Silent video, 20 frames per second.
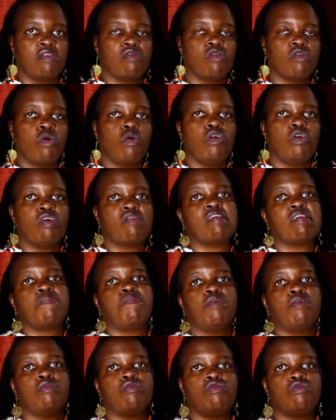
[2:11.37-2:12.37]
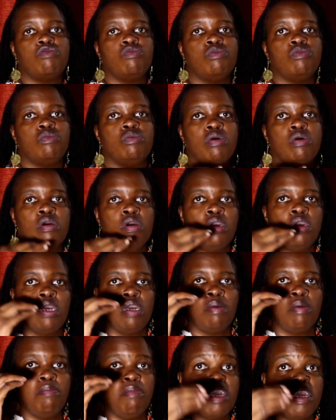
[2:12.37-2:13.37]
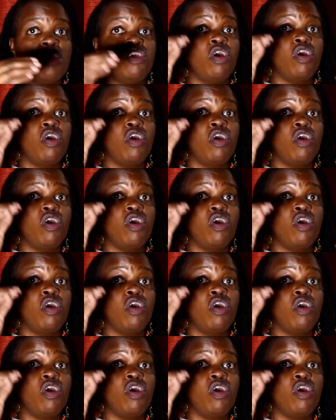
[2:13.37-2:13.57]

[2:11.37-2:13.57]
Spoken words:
So you're supposed to make